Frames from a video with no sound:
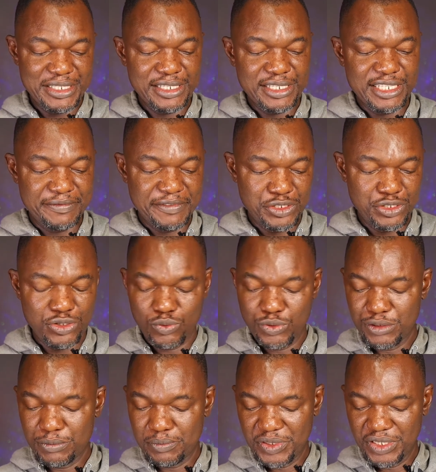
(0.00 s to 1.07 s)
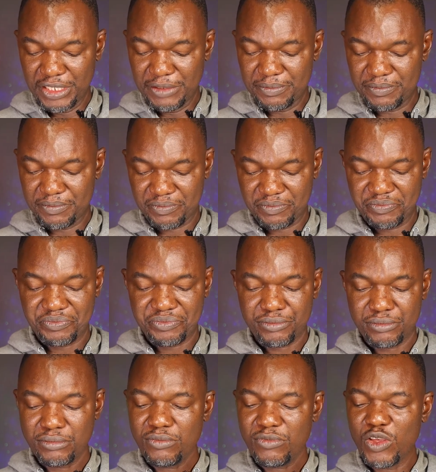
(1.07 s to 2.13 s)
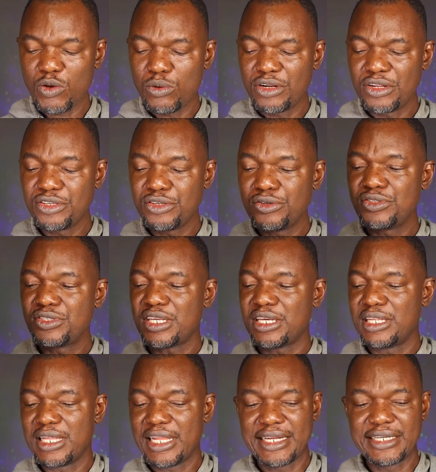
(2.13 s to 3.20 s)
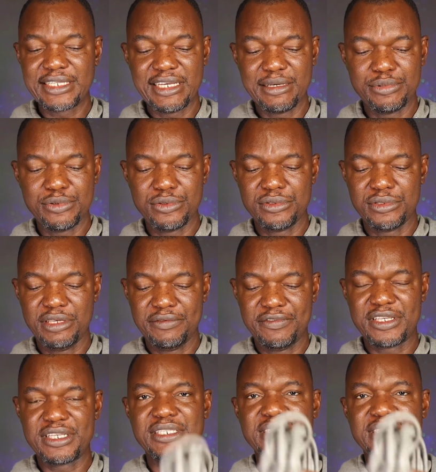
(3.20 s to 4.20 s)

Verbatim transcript: in this video will be, we're going to use a LAN cable. If you can